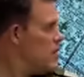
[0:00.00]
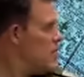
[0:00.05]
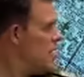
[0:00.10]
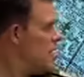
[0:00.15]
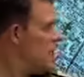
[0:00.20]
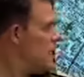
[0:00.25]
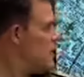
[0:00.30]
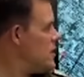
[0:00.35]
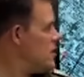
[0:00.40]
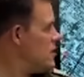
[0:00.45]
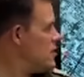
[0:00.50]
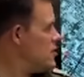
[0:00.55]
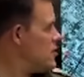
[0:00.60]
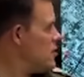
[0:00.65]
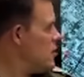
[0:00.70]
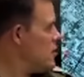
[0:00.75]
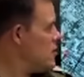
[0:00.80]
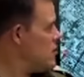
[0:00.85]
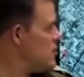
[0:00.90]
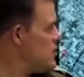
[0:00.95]
He does
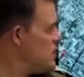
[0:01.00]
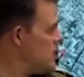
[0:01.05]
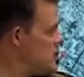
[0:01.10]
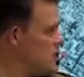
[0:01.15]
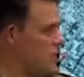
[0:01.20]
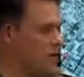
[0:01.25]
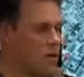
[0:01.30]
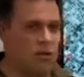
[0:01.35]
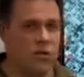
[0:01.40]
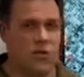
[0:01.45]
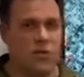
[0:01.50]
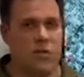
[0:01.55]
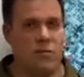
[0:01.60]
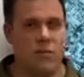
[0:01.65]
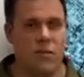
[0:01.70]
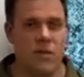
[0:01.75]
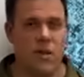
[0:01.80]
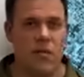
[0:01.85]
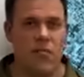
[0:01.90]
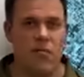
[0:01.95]
not distinguish
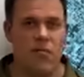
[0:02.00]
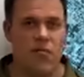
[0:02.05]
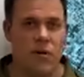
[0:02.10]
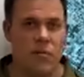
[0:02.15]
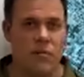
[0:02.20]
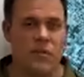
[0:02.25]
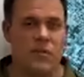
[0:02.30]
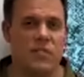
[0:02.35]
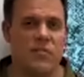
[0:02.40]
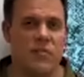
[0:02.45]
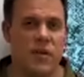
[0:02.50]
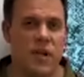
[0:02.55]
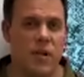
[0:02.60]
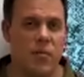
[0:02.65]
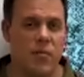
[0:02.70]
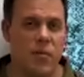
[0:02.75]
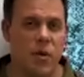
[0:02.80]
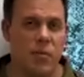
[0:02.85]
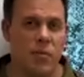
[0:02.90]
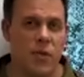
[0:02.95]
himself from the
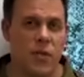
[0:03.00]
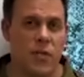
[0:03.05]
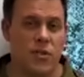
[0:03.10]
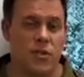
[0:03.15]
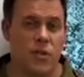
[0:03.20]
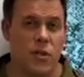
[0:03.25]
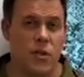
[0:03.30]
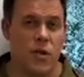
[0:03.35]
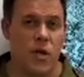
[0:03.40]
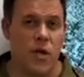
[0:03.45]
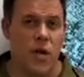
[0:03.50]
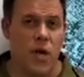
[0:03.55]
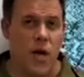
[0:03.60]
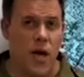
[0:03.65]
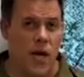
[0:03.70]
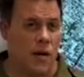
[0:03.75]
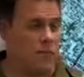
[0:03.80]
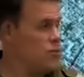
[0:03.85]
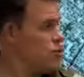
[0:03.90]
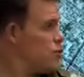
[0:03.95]
civilian population.
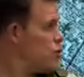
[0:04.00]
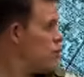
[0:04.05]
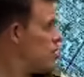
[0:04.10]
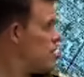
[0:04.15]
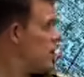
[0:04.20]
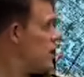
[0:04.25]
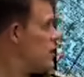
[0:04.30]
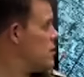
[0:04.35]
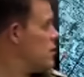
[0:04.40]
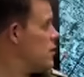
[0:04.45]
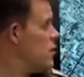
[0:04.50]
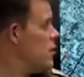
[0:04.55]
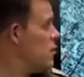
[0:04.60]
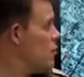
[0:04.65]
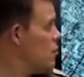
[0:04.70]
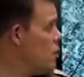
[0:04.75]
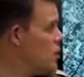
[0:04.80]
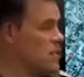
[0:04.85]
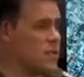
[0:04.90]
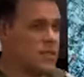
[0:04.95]
I'm sure that
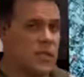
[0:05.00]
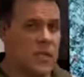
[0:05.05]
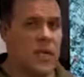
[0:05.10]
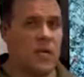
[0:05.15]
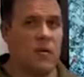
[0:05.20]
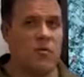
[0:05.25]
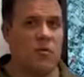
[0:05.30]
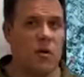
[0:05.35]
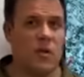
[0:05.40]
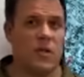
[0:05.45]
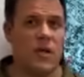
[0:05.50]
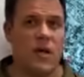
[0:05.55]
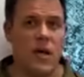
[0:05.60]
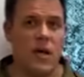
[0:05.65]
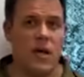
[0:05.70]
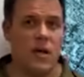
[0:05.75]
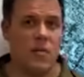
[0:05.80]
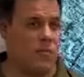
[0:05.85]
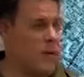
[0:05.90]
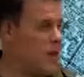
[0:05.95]
once he will
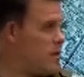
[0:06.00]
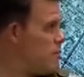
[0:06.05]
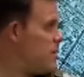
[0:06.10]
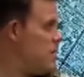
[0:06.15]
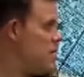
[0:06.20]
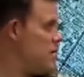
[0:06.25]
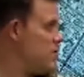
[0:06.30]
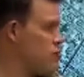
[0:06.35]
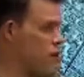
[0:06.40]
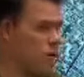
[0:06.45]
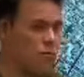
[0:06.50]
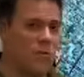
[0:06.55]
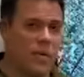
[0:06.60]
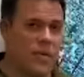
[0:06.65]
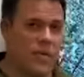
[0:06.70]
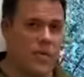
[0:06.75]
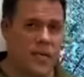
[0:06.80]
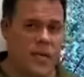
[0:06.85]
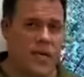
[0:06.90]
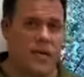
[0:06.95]
die, maybe he's
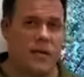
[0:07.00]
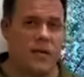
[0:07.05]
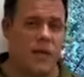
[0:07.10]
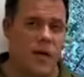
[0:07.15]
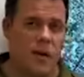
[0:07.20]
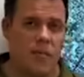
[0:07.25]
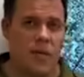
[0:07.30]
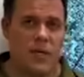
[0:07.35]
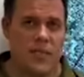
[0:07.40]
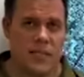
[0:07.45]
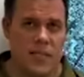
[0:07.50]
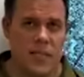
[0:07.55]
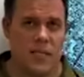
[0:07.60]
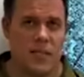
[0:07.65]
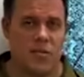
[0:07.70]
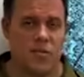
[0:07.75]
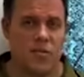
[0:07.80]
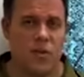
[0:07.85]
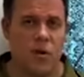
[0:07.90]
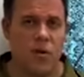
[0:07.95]
already dead. Hamas
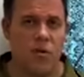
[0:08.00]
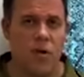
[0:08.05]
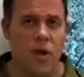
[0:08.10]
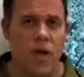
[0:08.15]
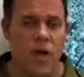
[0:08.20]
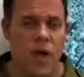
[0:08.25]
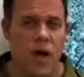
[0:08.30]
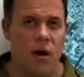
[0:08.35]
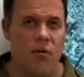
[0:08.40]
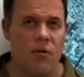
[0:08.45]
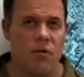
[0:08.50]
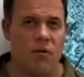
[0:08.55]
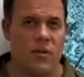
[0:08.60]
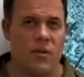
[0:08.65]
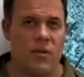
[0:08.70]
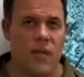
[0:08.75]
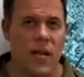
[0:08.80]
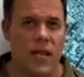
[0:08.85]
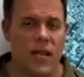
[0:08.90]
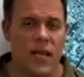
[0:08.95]
didn't show our
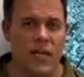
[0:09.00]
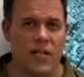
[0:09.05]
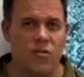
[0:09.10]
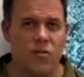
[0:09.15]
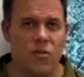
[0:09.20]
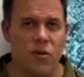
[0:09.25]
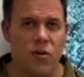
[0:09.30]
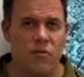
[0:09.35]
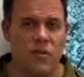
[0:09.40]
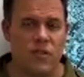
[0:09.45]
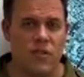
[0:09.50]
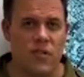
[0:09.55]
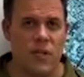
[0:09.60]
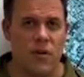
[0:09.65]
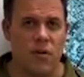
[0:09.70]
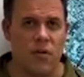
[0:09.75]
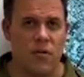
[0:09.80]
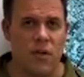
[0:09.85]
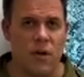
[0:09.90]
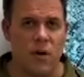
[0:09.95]
retaliation, obviously,
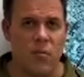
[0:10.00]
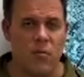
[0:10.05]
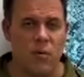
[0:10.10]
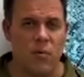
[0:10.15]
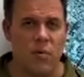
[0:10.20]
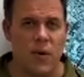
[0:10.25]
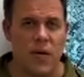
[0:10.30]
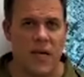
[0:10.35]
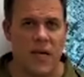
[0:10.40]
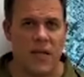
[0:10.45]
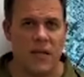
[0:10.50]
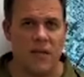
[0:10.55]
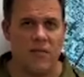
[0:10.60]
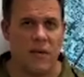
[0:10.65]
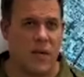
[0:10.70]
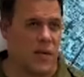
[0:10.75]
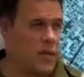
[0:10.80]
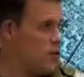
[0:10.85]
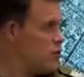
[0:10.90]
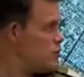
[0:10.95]
on their propaganda
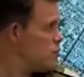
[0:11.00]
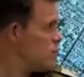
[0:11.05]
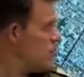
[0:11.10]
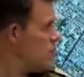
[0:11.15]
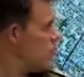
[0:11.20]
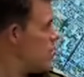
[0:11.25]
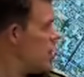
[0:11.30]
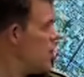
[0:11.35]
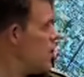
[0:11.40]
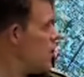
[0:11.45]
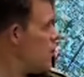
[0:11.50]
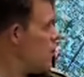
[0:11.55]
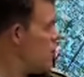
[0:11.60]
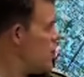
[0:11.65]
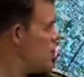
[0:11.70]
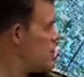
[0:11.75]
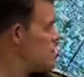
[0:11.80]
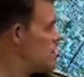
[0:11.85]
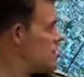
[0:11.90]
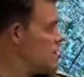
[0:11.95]
videos. But
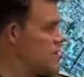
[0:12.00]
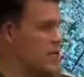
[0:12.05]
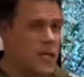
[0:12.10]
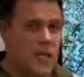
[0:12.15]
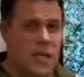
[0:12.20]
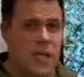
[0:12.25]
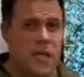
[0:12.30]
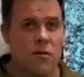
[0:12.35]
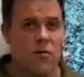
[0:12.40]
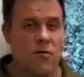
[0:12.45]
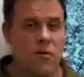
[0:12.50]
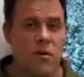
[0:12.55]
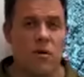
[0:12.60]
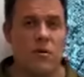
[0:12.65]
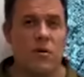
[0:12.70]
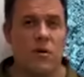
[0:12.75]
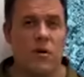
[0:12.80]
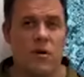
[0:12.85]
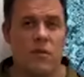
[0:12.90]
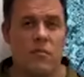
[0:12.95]
once he
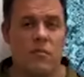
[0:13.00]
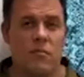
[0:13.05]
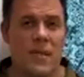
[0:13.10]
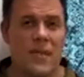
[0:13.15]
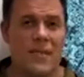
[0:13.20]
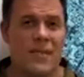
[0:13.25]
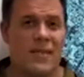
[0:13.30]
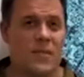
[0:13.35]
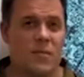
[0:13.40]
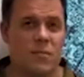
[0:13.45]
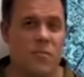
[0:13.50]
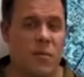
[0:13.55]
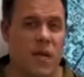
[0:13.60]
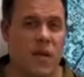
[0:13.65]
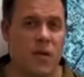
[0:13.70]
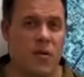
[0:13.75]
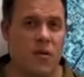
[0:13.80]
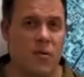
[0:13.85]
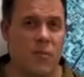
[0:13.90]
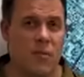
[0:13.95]
will meet his
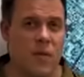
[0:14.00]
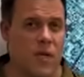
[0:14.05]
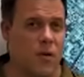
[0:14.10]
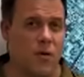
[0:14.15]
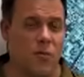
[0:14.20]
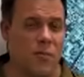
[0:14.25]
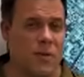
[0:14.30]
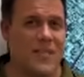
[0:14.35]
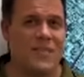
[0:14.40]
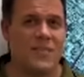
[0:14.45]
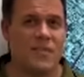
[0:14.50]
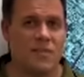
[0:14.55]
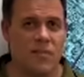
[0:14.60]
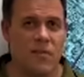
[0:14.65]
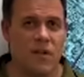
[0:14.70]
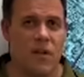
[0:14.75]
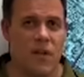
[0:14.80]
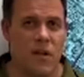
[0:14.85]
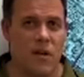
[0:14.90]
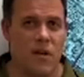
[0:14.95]
maker, it'll be in
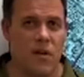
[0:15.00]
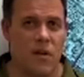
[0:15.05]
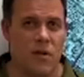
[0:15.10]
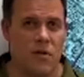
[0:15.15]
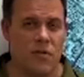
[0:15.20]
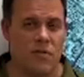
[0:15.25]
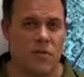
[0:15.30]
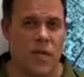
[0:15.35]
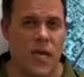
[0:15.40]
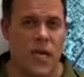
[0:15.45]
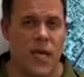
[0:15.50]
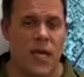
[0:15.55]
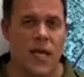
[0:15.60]
civilian clothes.